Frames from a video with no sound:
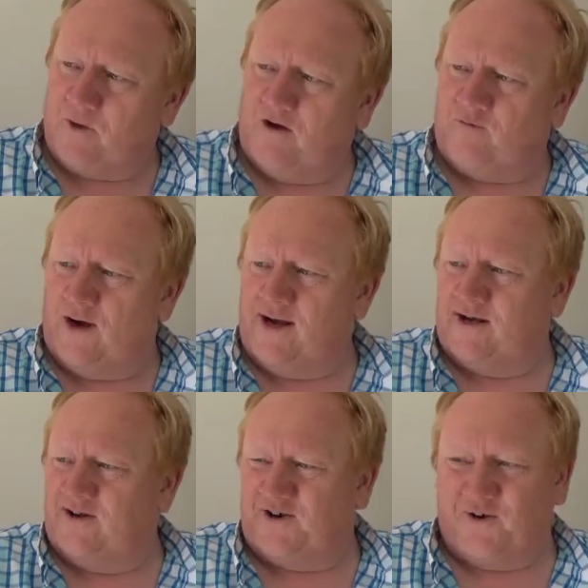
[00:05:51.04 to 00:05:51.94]
I've
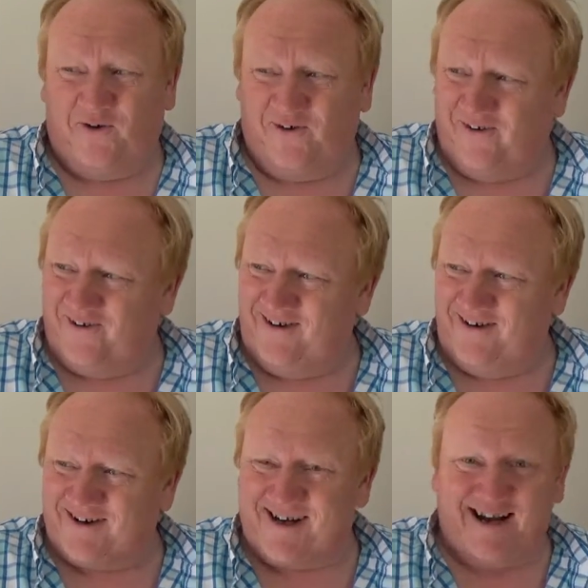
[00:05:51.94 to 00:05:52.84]
waited. Oh,
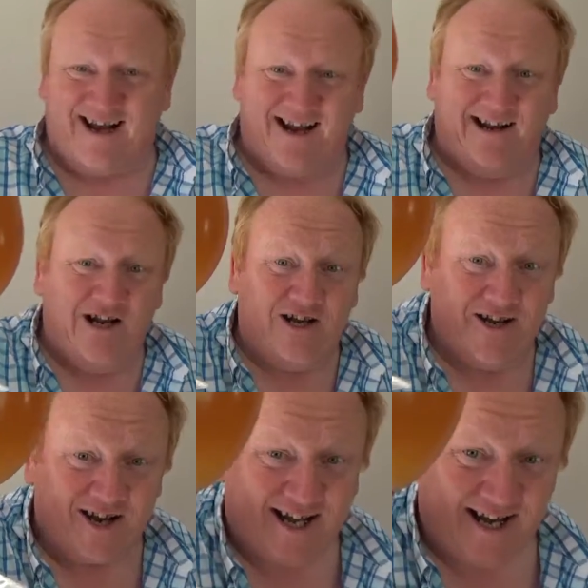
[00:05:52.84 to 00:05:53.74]
look at it.
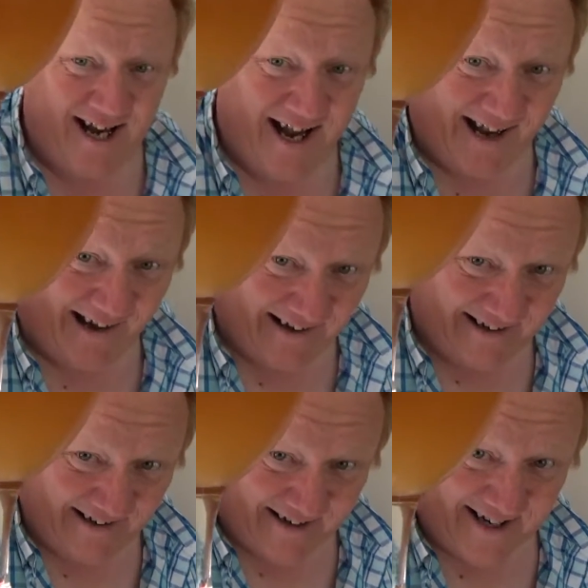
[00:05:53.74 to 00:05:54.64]
Look at it.
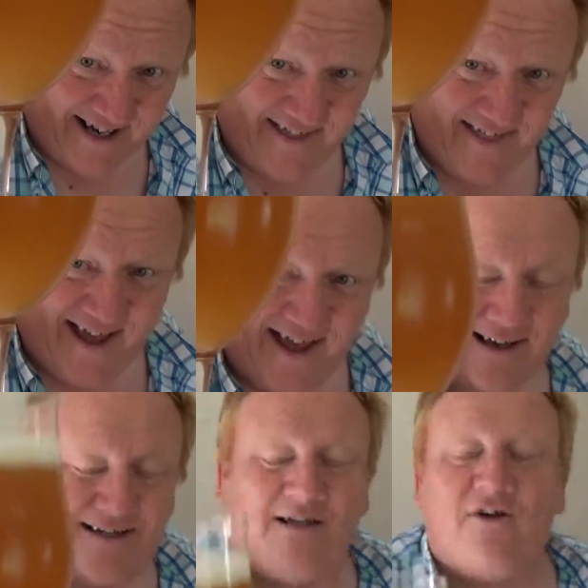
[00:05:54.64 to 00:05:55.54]
Look at it in
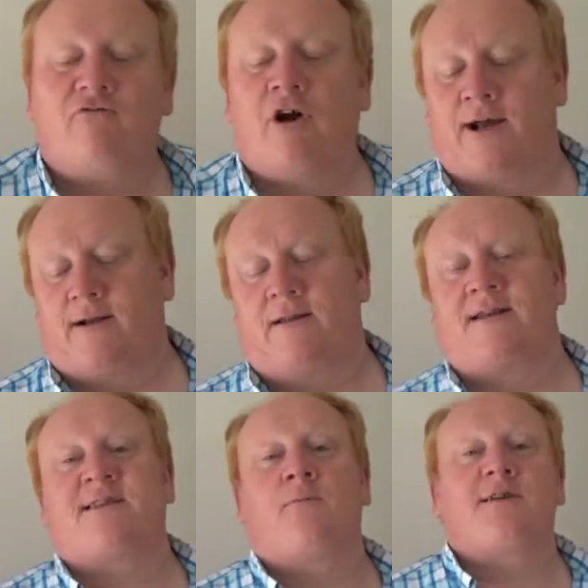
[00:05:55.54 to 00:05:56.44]
there. Right,
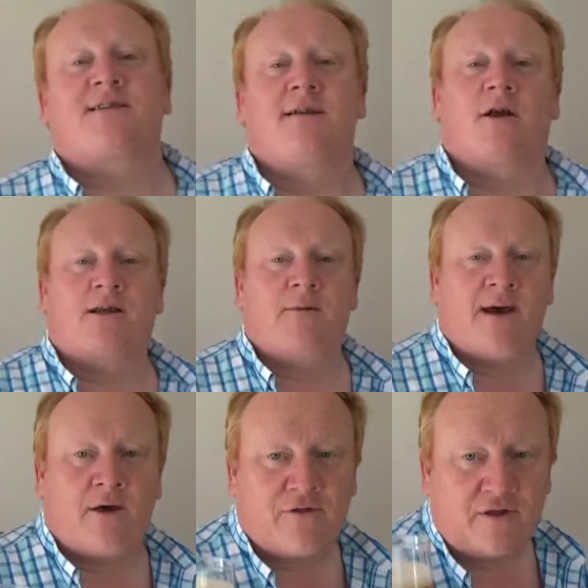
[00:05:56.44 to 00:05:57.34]
let's see what it's like in the
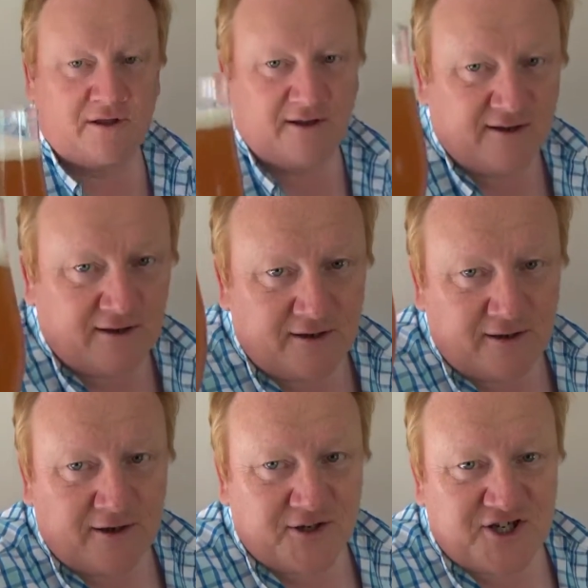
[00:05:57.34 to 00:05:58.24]
mouth.
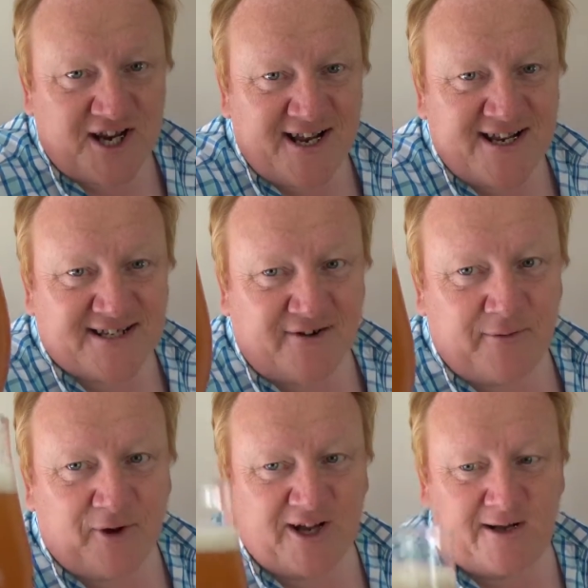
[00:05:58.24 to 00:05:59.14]
Cheers,
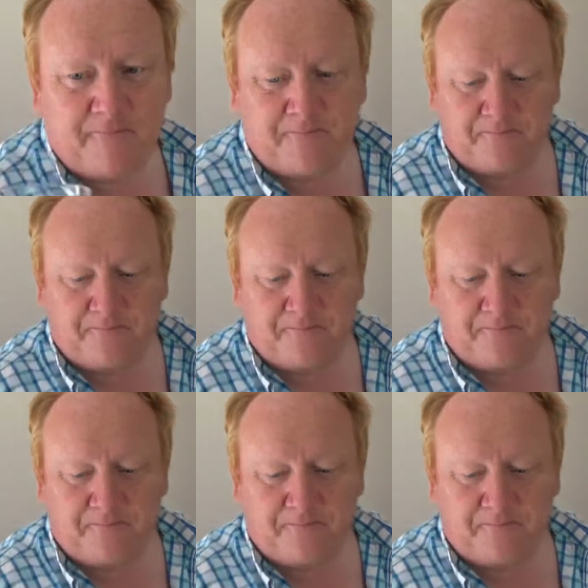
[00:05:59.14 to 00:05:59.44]
everybody.